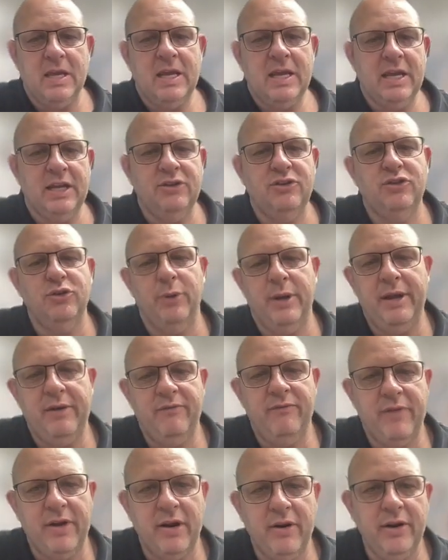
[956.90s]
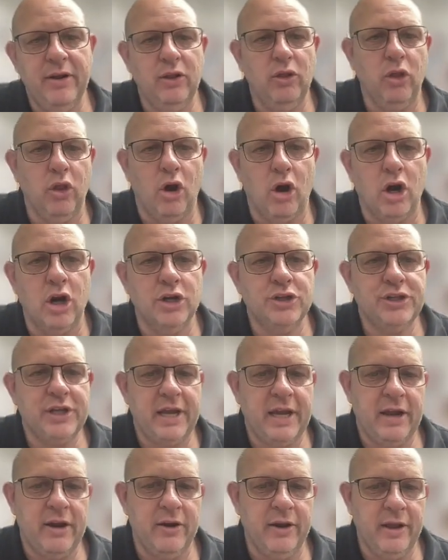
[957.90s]
into a very large
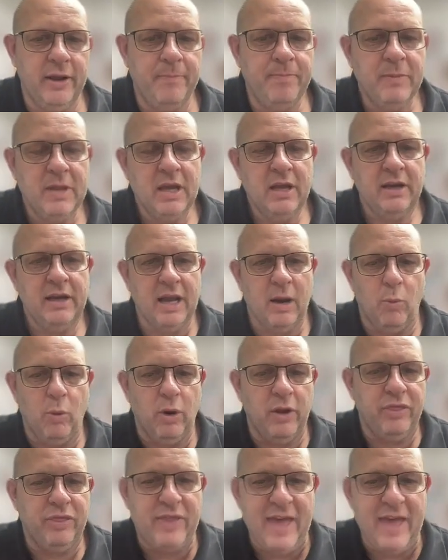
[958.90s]
area. Now, what